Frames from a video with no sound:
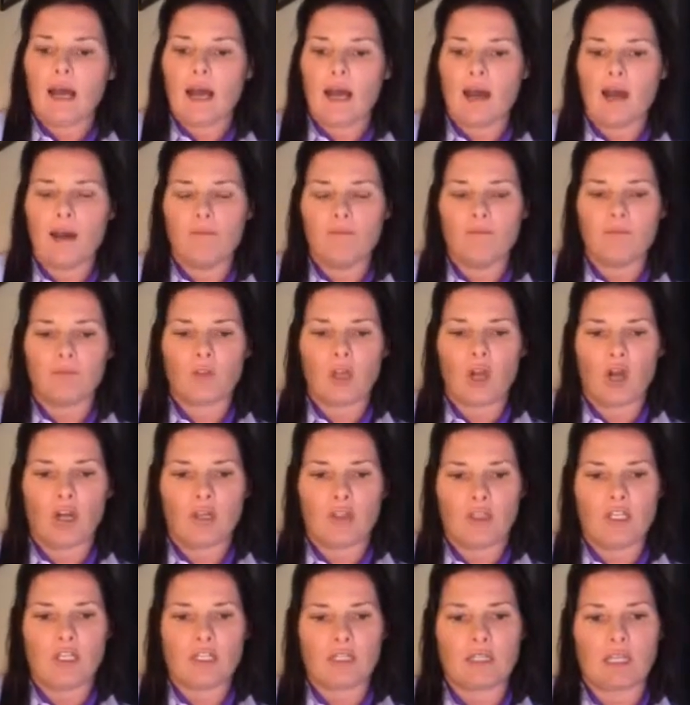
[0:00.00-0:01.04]
Um, I
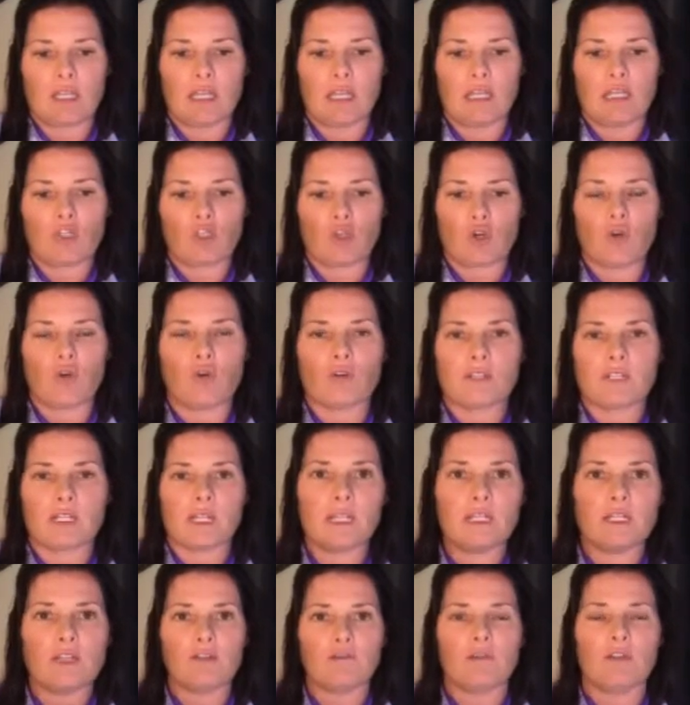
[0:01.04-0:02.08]
think that each horse
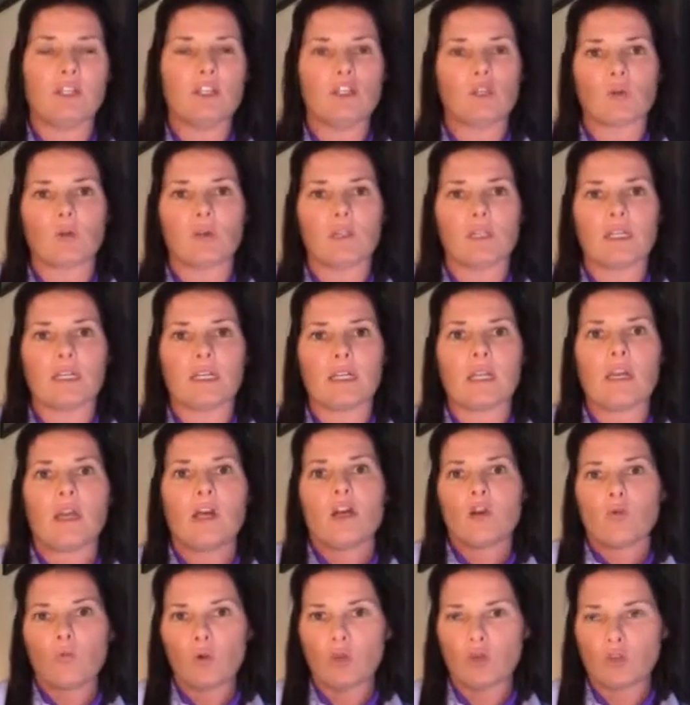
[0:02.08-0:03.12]
individually
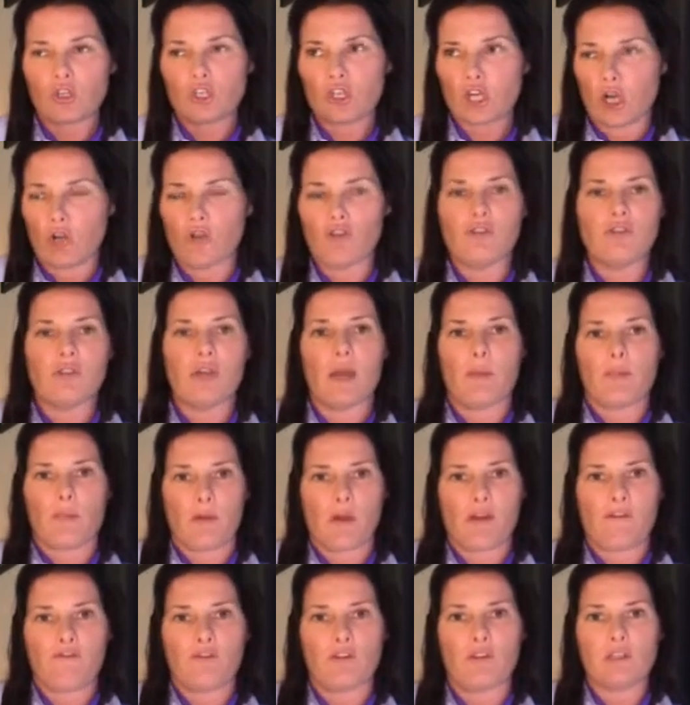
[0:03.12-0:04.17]
will show you their
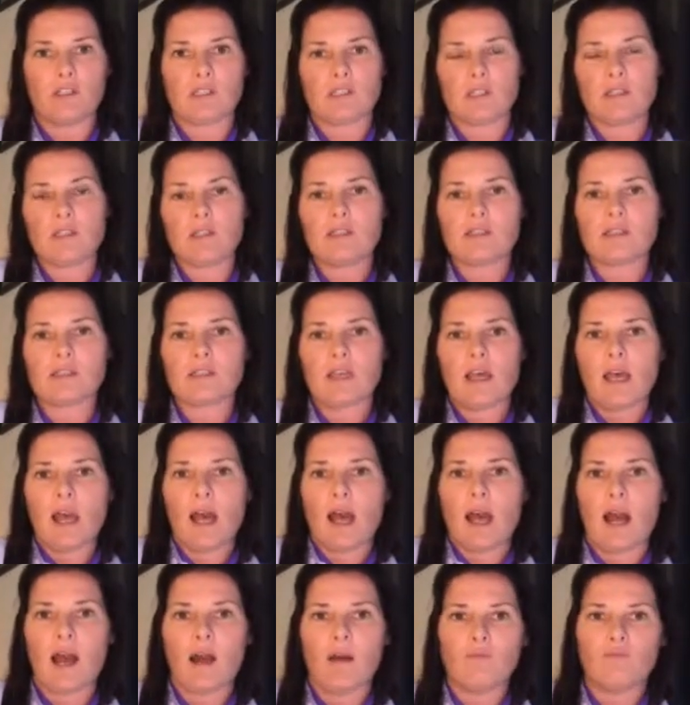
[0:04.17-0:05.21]
preferences.
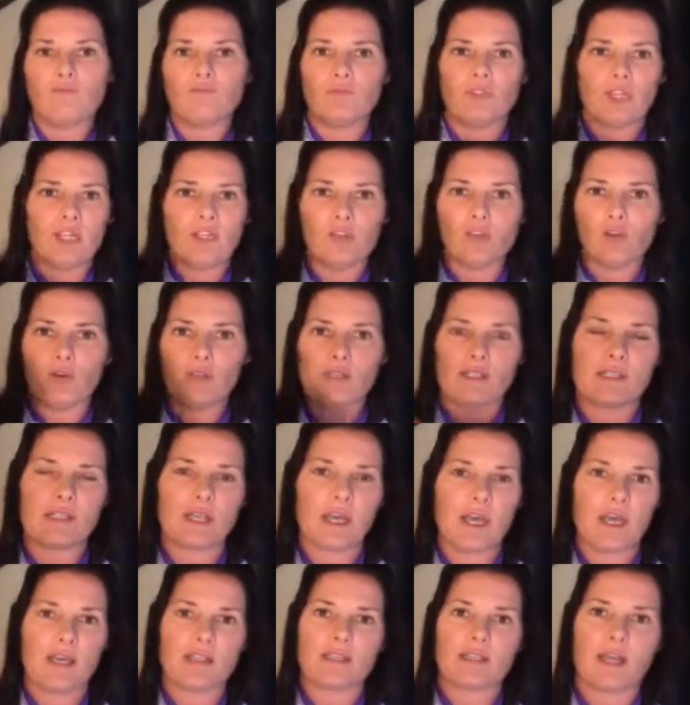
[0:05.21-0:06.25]
Um, Hillary's
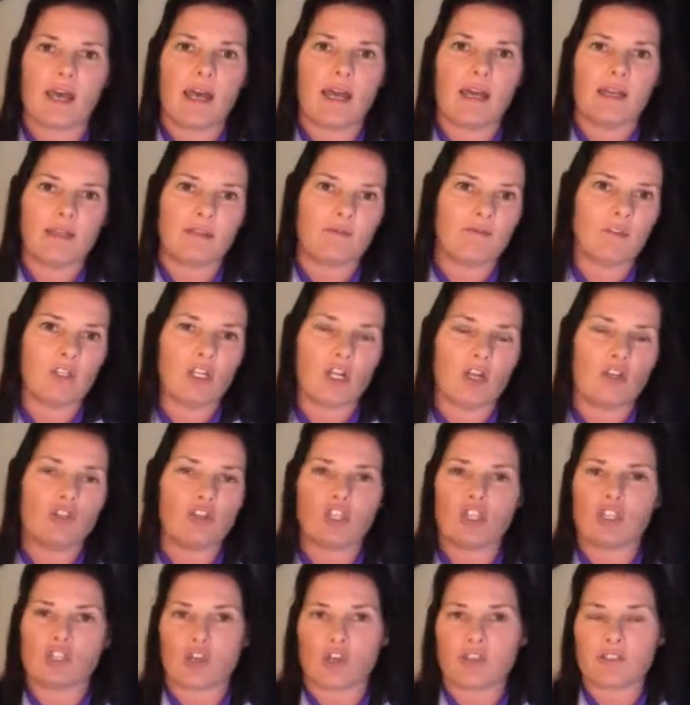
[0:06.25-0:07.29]
there saying, you know,
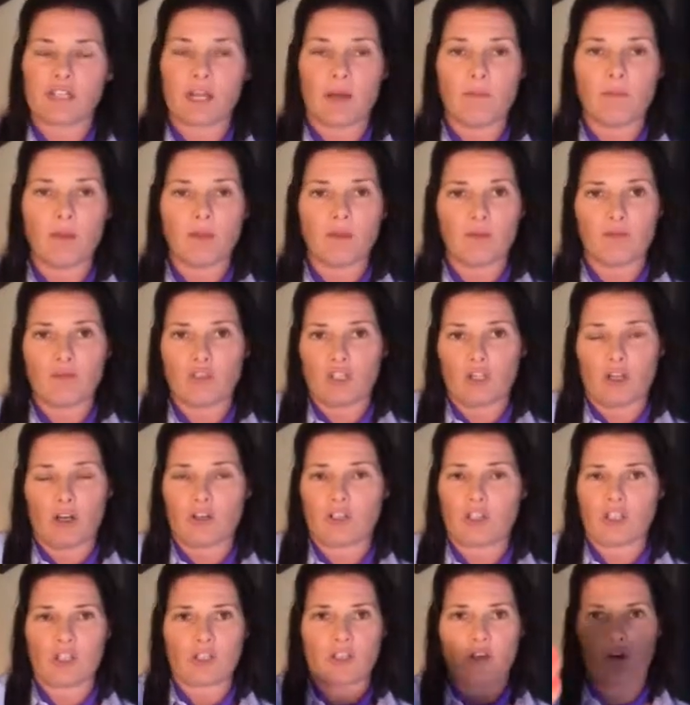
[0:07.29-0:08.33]
she's got some that, you know,
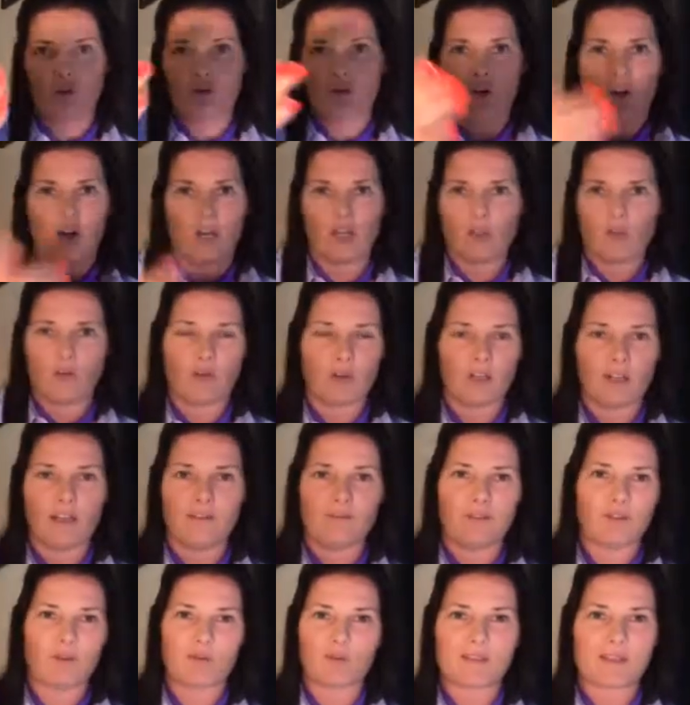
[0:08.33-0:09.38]
she's got nine or
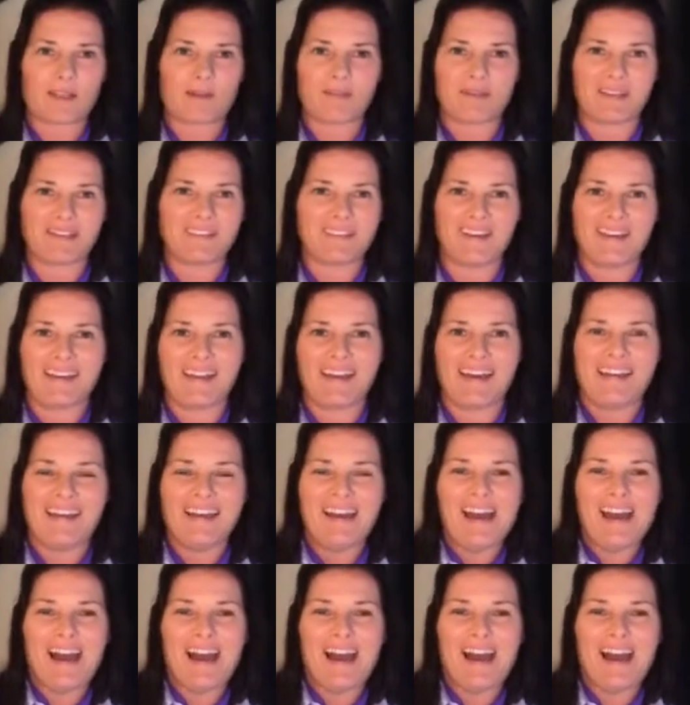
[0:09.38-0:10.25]
11 or something like that.